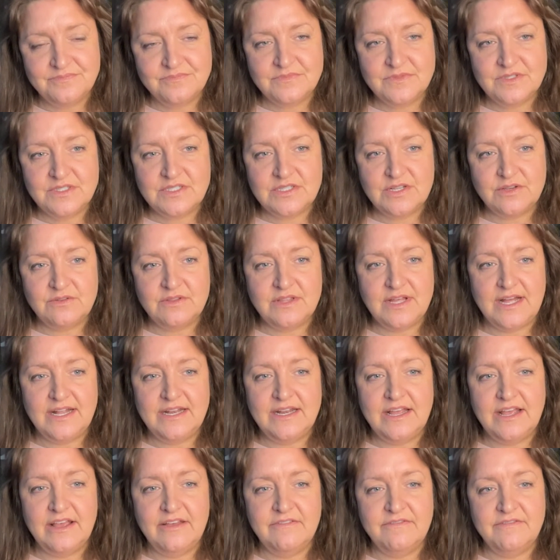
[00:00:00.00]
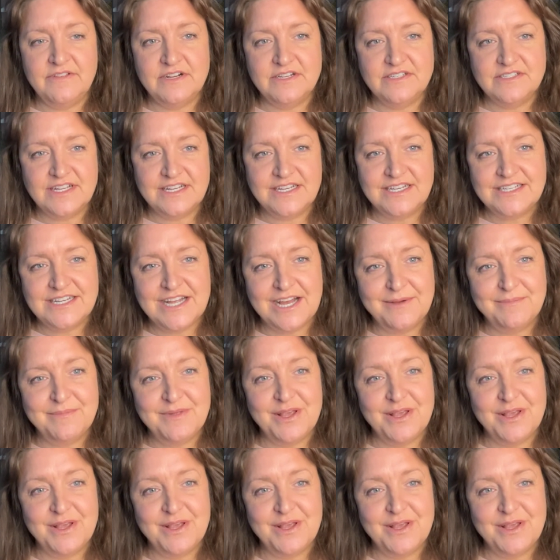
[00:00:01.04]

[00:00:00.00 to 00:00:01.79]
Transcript: so that if there's any time